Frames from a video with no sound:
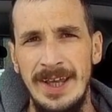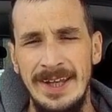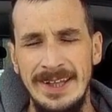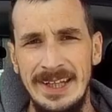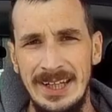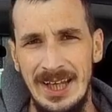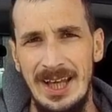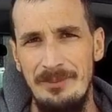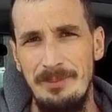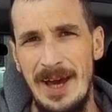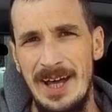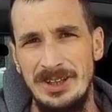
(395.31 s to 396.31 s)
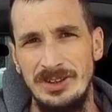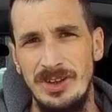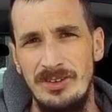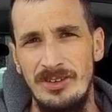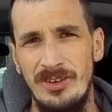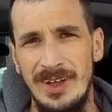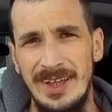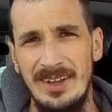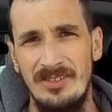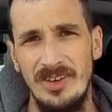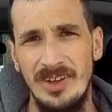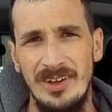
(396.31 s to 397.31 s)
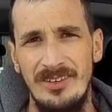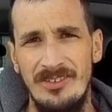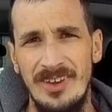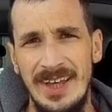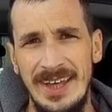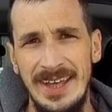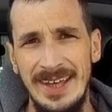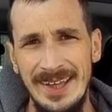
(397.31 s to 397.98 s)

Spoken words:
It needed a battery, so I guess you could say